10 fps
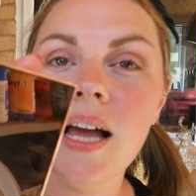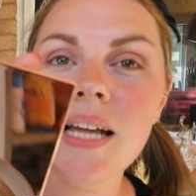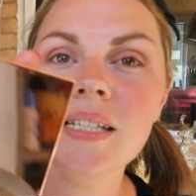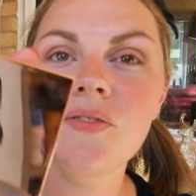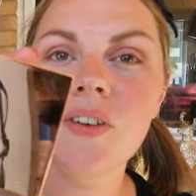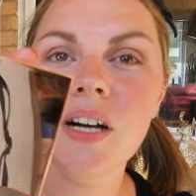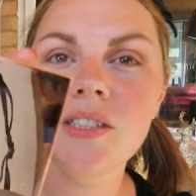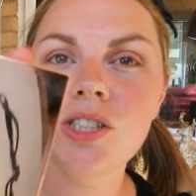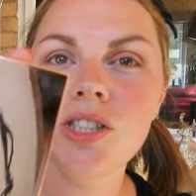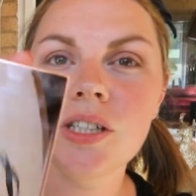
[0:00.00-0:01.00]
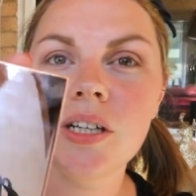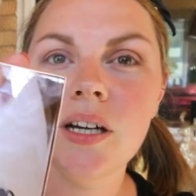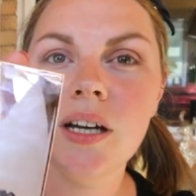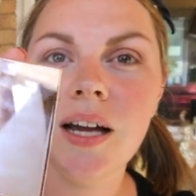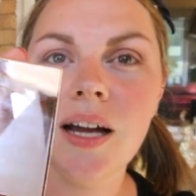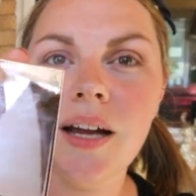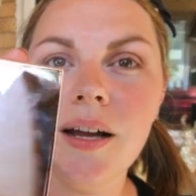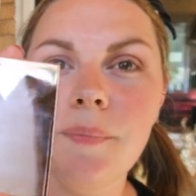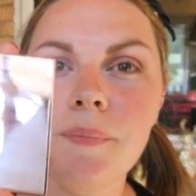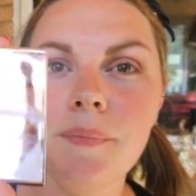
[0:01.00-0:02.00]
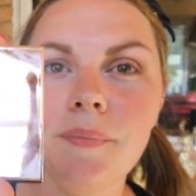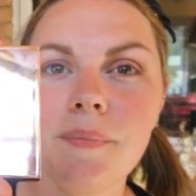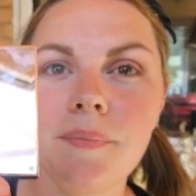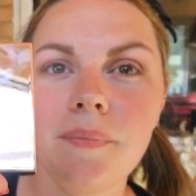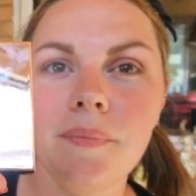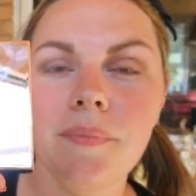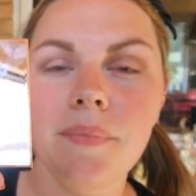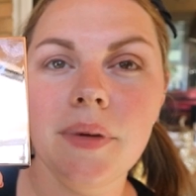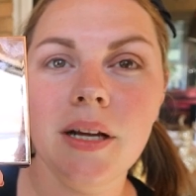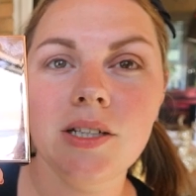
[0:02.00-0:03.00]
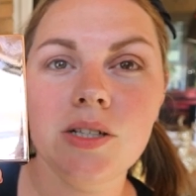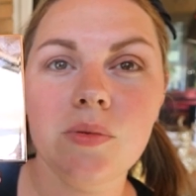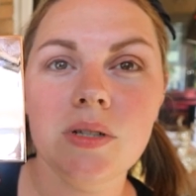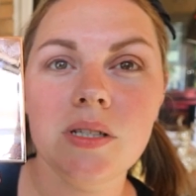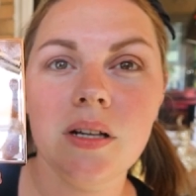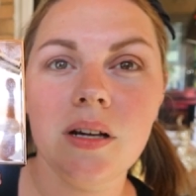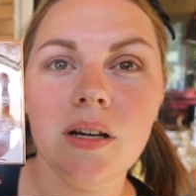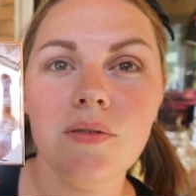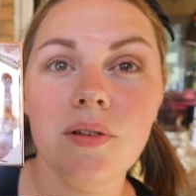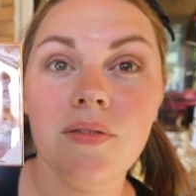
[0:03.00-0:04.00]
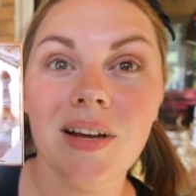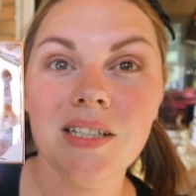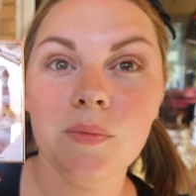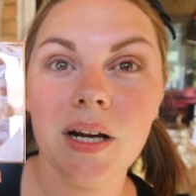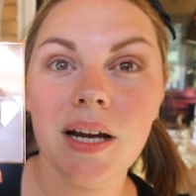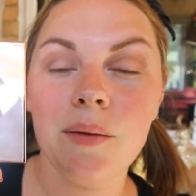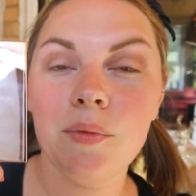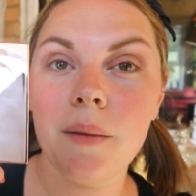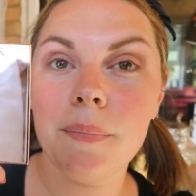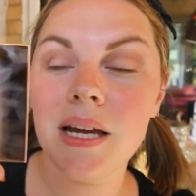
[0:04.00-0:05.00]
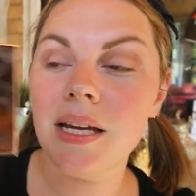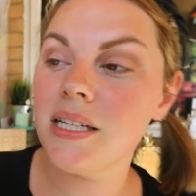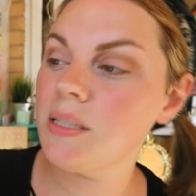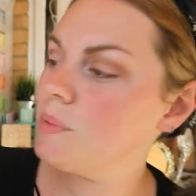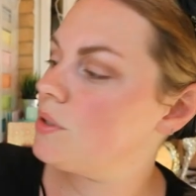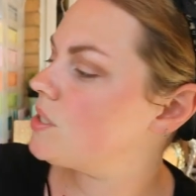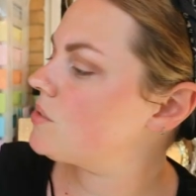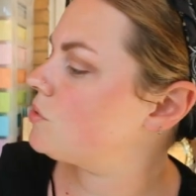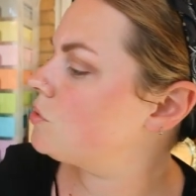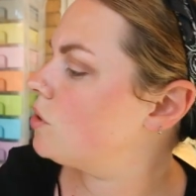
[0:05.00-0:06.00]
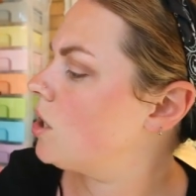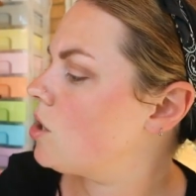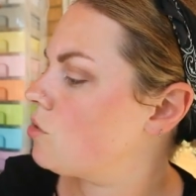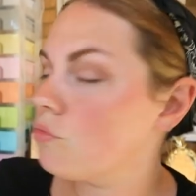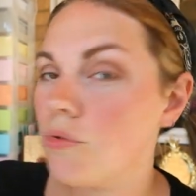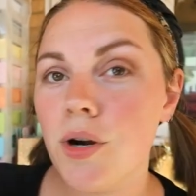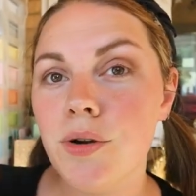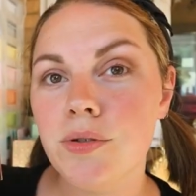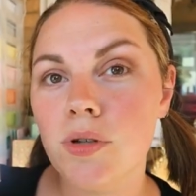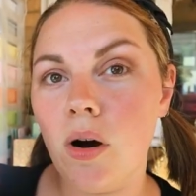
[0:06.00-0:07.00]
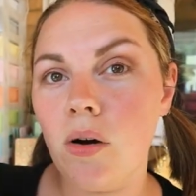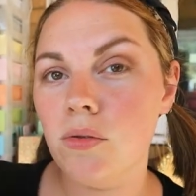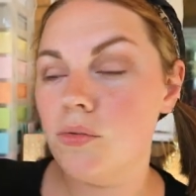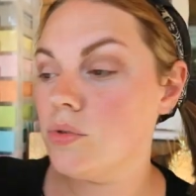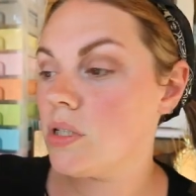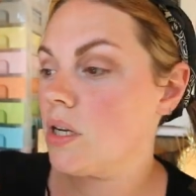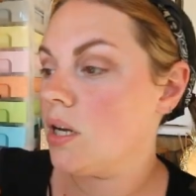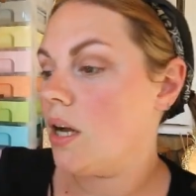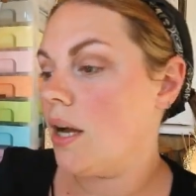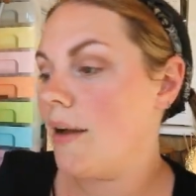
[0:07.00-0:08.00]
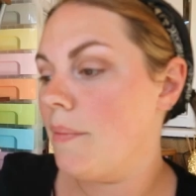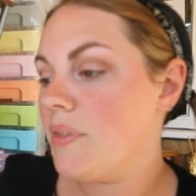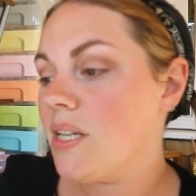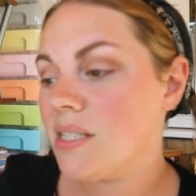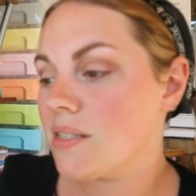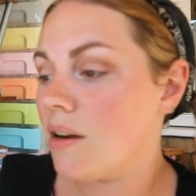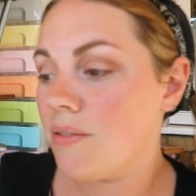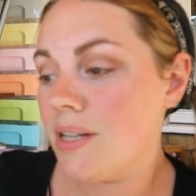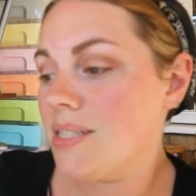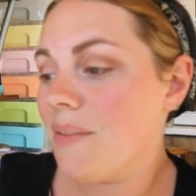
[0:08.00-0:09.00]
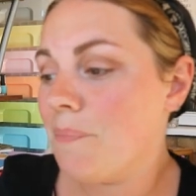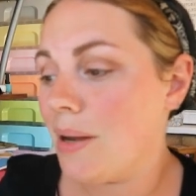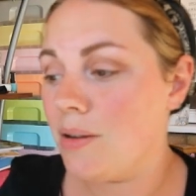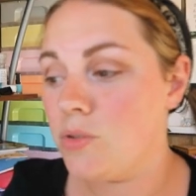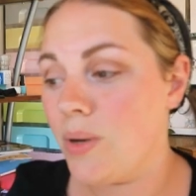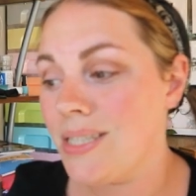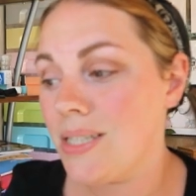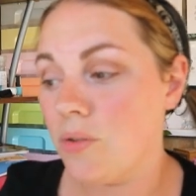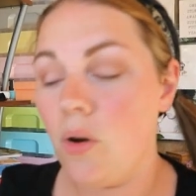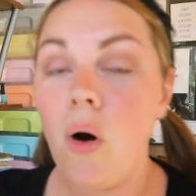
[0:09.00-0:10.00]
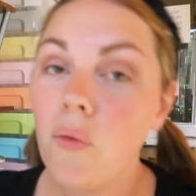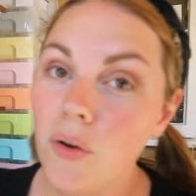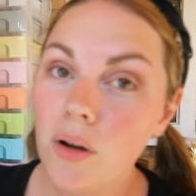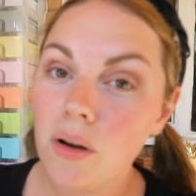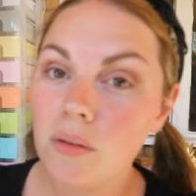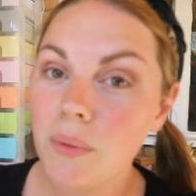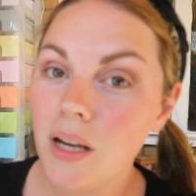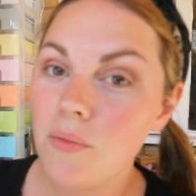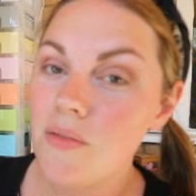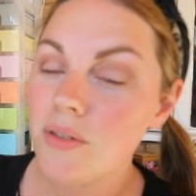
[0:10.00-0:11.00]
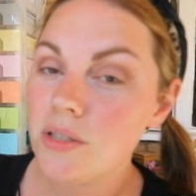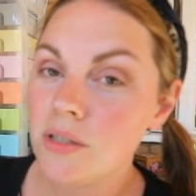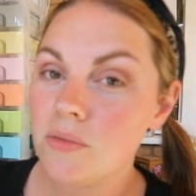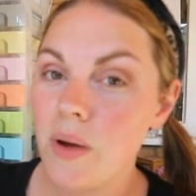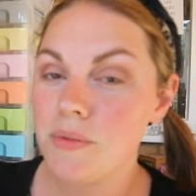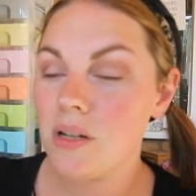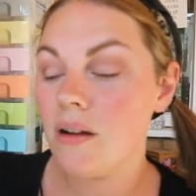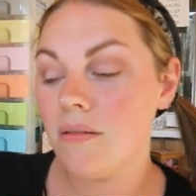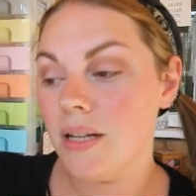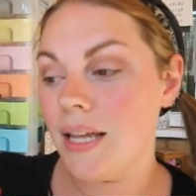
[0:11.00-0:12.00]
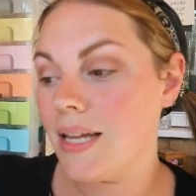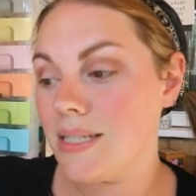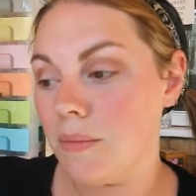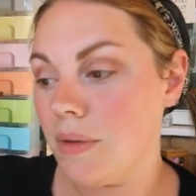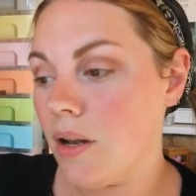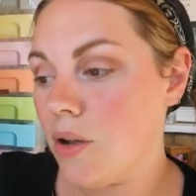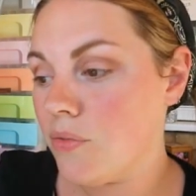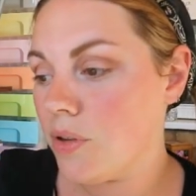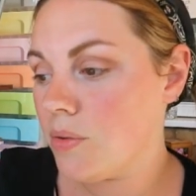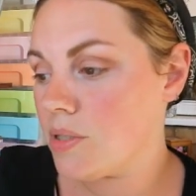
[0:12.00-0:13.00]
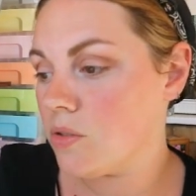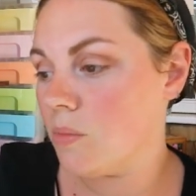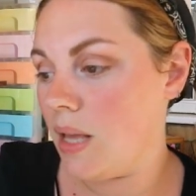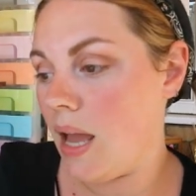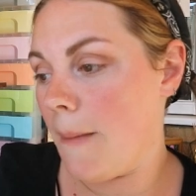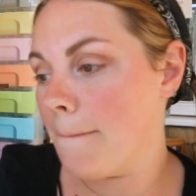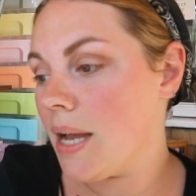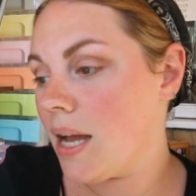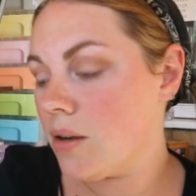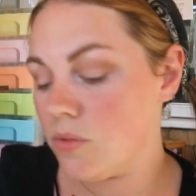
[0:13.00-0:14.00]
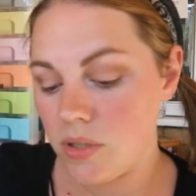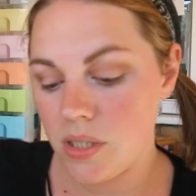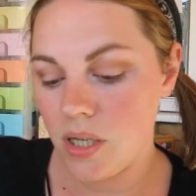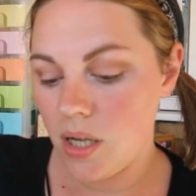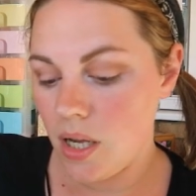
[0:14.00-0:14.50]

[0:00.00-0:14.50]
as fudge. And it just wants to like reflect on my camera, but it is beautiful rose gold. This is currently £7.20 on offer on Makeup Revolution's website. I'll link it down below for you. It's normally £8.